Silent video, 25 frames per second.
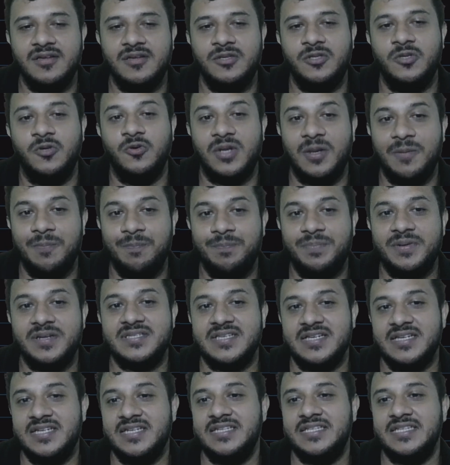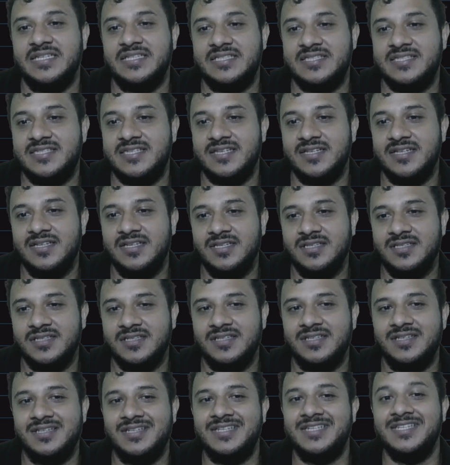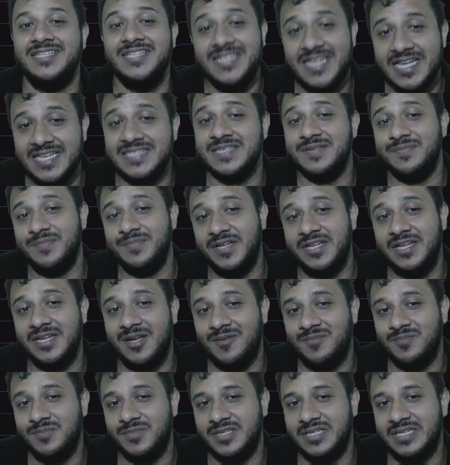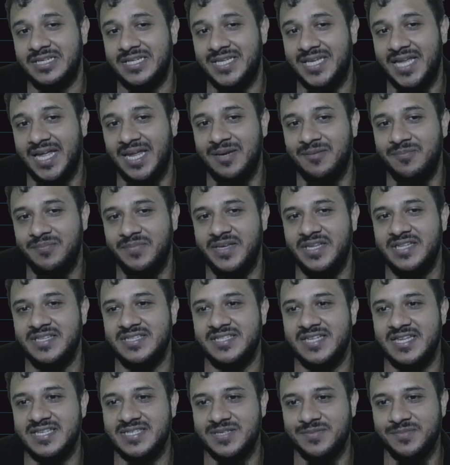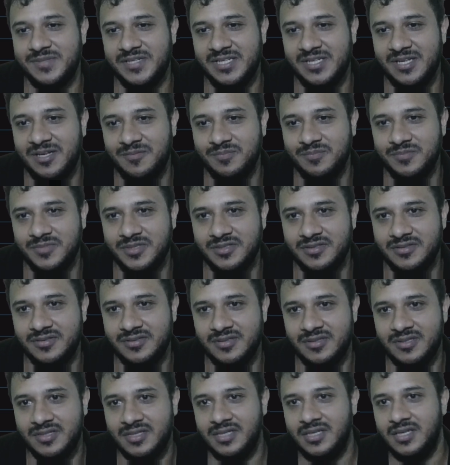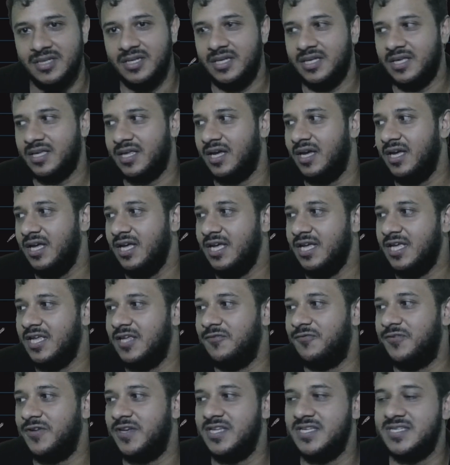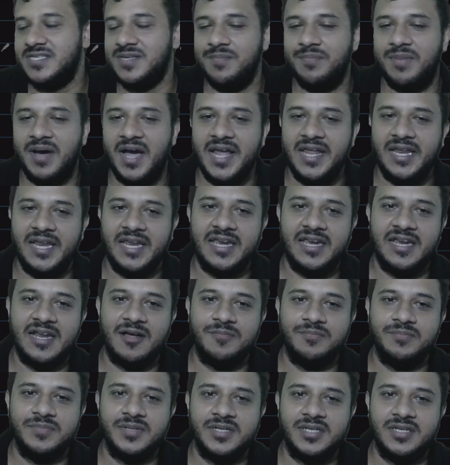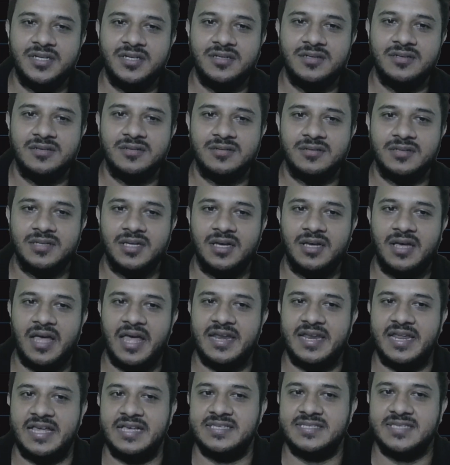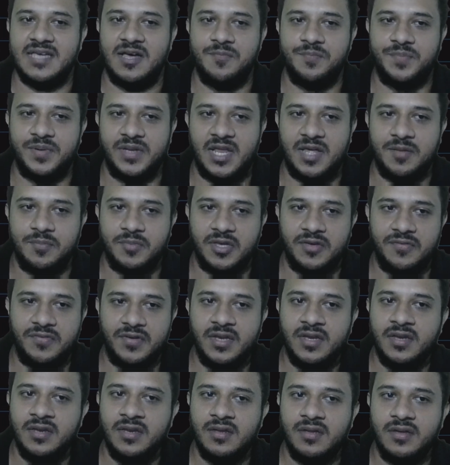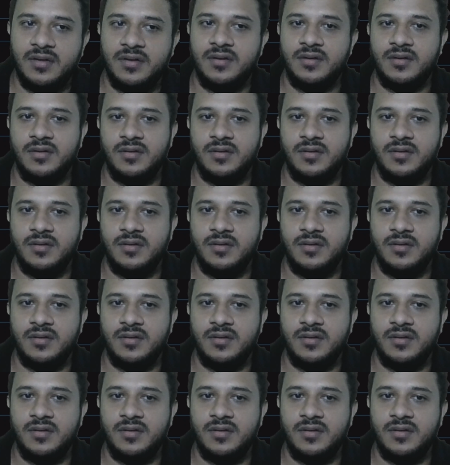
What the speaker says: To represent it's a decimal number. 10 means decimal number. Yeah, if it is a binary number, yeah, an example I'm giving.